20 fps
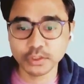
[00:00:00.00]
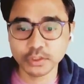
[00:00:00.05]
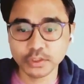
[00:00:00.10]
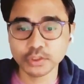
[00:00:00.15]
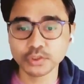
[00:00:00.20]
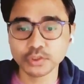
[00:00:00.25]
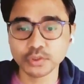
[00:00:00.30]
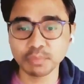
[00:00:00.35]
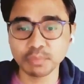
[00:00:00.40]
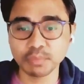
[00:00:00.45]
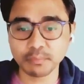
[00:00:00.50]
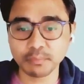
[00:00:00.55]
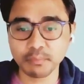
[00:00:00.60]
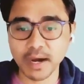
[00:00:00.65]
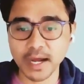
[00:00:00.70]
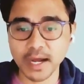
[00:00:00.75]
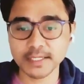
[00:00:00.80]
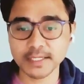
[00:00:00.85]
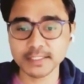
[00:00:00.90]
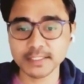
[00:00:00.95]
to
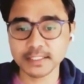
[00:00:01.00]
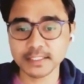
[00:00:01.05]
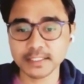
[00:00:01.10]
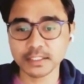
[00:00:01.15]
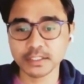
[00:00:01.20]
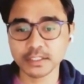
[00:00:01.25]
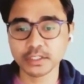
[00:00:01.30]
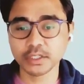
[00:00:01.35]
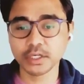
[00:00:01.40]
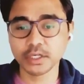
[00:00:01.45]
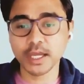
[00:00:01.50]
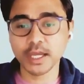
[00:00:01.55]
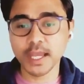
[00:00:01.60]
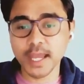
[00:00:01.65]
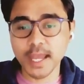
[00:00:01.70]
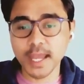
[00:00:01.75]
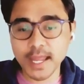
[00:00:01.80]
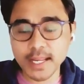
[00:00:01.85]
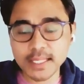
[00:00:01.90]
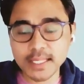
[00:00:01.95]
minimize
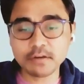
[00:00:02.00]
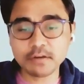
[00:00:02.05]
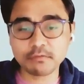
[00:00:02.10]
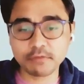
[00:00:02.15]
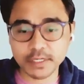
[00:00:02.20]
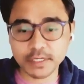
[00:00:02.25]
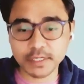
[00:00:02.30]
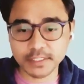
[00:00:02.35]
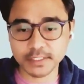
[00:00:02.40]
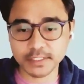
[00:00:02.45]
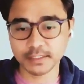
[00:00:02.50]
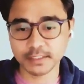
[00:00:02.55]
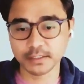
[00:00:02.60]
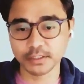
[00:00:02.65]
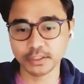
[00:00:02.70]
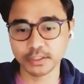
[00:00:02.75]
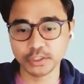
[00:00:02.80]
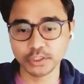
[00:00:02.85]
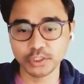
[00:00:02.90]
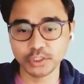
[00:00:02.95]
any risks
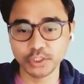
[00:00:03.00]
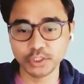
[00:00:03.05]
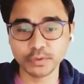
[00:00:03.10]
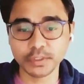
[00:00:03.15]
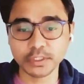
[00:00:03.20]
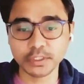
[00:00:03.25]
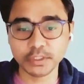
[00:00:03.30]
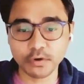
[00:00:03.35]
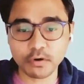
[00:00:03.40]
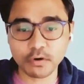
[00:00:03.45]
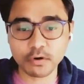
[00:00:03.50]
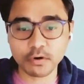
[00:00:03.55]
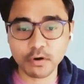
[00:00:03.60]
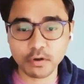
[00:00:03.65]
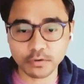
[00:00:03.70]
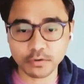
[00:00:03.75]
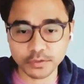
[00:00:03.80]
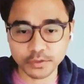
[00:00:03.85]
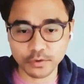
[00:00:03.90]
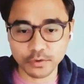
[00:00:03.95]
during your
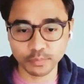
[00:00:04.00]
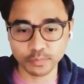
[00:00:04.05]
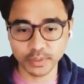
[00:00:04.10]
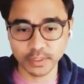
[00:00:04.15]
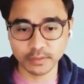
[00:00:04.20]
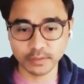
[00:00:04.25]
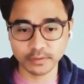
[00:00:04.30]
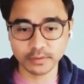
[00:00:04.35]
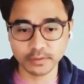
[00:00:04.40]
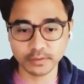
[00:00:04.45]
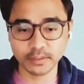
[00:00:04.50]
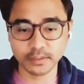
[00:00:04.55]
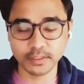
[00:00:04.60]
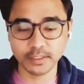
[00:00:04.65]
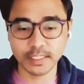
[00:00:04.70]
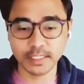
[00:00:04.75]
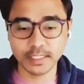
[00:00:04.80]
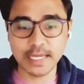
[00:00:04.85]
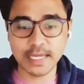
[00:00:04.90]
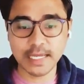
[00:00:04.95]
colonoscopy.
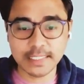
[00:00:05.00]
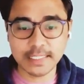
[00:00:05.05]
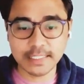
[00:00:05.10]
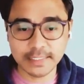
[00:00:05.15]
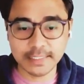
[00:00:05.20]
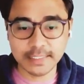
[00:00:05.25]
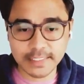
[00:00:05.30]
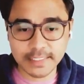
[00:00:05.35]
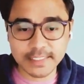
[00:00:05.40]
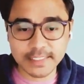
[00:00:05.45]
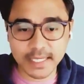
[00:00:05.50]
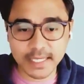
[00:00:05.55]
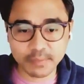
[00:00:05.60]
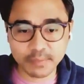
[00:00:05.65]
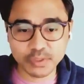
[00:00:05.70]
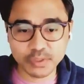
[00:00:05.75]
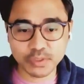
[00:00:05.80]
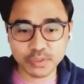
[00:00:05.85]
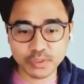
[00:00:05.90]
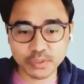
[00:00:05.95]
This
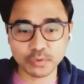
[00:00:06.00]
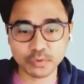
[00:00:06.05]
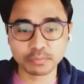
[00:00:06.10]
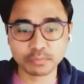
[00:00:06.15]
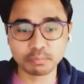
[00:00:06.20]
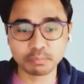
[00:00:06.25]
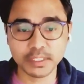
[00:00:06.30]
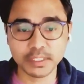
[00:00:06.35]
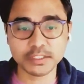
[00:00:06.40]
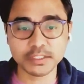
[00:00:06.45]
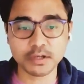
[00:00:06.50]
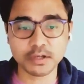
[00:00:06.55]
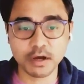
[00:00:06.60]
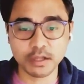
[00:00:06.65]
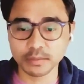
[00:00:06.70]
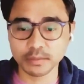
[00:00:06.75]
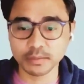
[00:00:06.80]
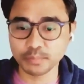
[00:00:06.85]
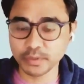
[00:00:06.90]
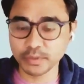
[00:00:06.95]
episode builds on
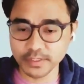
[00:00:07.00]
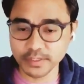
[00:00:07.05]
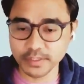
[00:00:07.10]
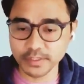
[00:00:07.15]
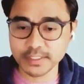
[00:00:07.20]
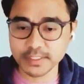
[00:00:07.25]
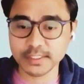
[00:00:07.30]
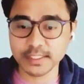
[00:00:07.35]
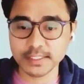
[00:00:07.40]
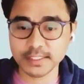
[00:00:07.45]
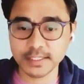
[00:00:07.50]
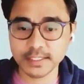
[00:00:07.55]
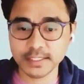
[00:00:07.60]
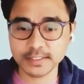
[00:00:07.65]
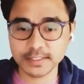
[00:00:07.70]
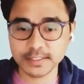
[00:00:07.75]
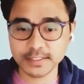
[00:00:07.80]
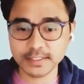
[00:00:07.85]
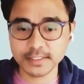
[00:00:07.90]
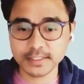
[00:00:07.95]
the previous
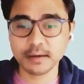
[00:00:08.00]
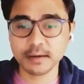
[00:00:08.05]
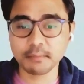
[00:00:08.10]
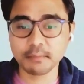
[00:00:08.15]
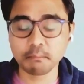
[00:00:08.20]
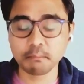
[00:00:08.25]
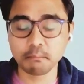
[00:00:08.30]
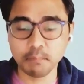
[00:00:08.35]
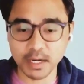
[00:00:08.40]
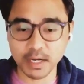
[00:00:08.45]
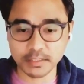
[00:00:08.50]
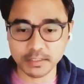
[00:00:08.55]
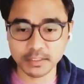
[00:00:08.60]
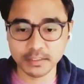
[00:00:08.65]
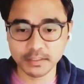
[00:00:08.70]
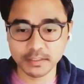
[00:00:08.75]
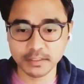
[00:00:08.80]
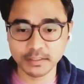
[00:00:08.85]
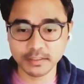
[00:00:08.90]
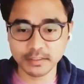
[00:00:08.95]
discussions but
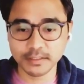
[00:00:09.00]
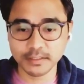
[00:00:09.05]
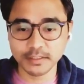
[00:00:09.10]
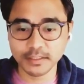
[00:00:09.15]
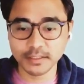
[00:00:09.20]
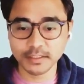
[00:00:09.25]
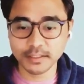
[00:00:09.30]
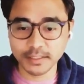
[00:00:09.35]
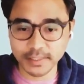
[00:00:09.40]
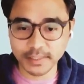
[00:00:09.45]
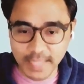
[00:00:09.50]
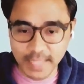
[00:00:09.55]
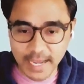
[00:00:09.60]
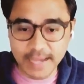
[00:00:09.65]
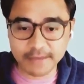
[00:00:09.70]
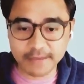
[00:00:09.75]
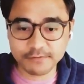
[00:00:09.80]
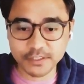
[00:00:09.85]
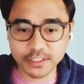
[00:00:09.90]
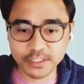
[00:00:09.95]

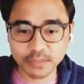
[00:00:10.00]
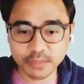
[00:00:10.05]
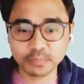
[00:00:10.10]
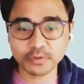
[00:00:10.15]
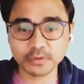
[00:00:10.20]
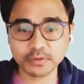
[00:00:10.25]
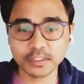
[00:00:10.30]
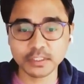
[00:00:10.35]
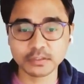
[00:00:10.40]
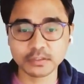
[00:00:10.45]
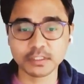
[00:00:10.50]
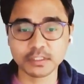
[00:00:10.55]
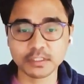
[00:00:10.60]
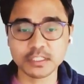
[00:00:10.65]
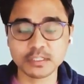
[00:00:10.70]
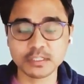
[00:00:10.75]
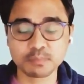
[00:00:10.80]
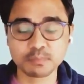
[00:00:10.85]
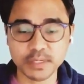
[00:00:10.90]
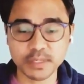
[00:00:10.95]
dives deeper into the
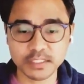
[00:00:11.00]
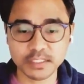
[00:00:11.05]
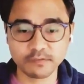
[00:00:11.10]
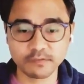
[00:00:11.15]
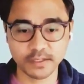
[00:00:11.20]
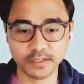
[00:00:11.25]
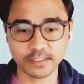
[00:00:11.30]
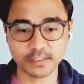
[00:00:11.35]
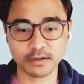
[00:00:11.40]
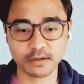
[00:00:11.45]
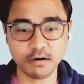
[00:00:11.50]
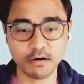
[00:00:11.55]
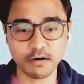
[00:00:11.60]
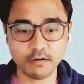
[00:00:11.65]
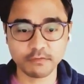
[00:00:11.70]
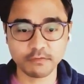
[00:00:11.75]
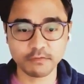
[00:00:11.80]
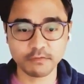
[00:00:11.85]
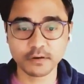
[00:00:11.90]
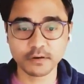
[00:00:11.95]
specifics
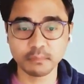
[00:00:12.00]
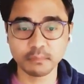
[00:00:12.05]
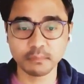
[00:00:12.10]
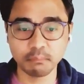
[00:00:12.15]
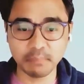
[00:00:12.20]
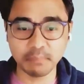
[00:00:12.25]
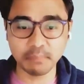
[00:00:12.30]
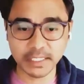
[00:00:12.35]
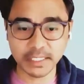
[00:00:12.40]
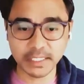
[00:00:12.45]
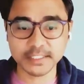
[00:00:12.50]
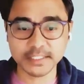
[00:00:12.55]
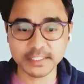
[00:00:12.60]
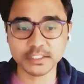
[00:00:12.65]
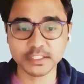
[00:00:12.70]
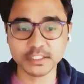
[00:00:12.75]
of medication